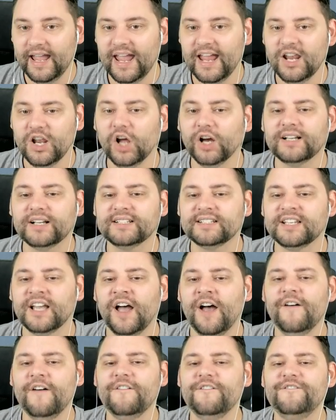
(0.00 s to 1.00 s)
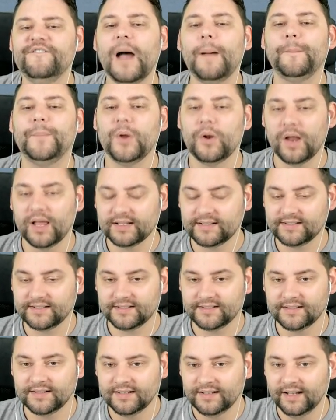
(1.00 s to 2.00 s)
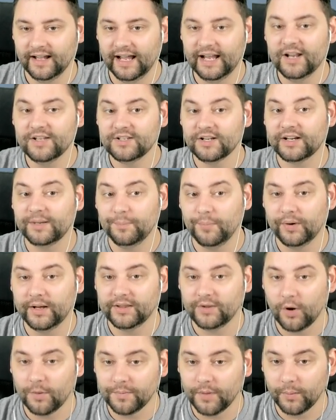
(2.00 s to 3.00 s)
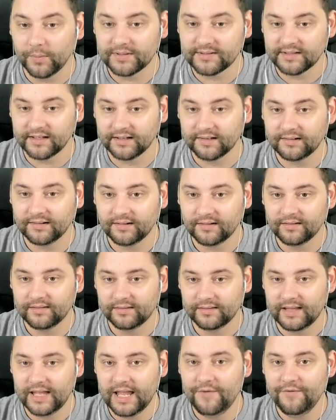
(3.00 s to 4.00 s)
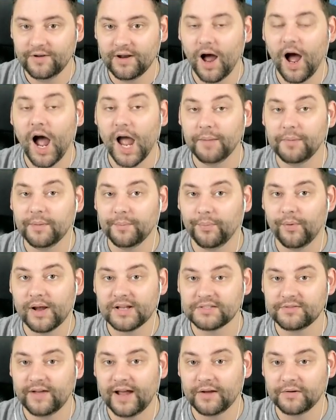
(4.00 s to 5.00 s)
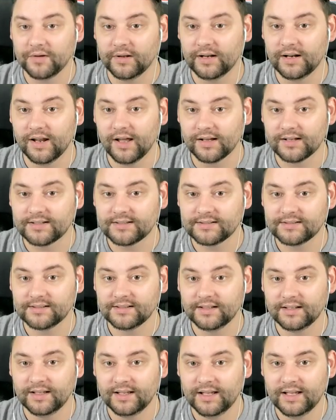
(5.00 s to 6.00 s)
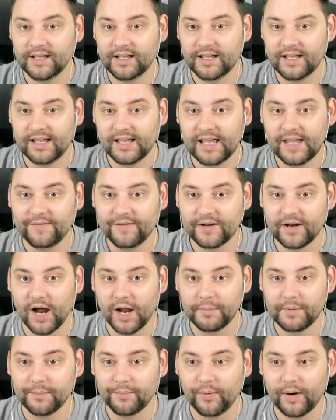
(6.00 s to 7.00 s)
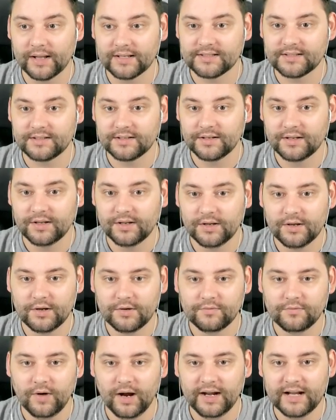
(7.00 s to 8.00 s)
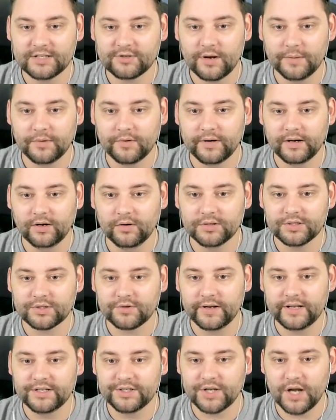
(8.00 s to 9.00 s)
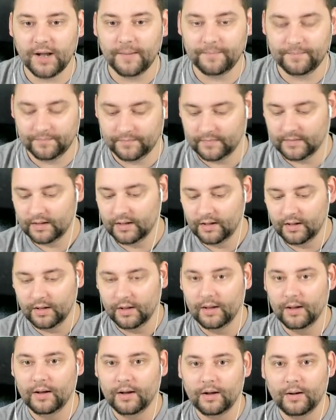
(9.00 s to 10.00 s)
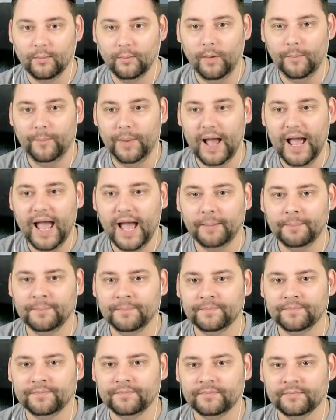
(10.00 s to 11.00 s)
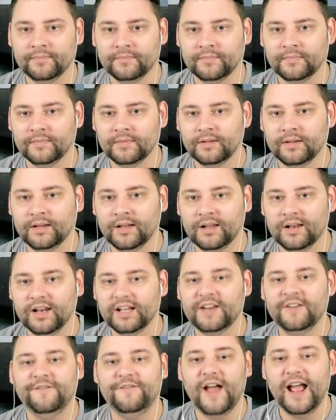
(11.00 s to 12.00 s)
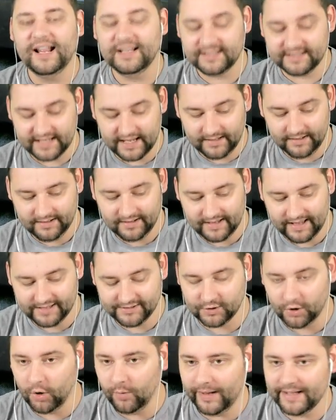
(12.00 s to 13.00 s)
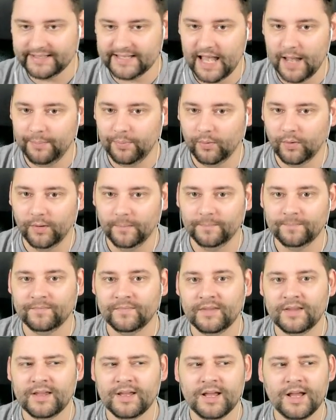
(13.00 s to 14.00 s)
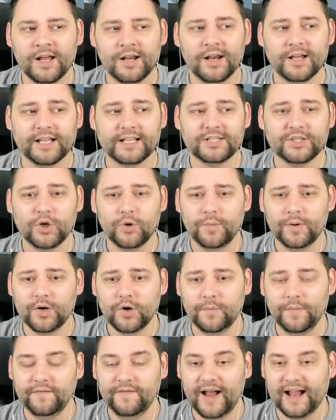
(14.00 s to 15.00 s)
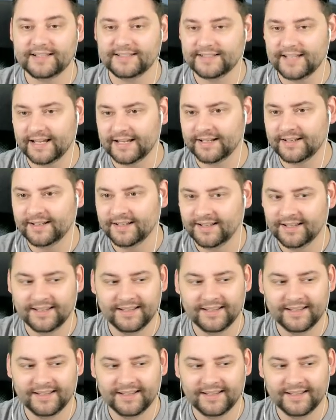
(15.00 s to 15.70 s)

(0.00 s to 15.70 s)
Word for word: It looks fabulous. It is looking pretty dope though, isn't it? Even I'm impressed of how good it looks. Even I'm impressed. Right, let's grab a quick little screenshot. Well, bam! Looking fancy, as always, airport. Looking super duper fancy.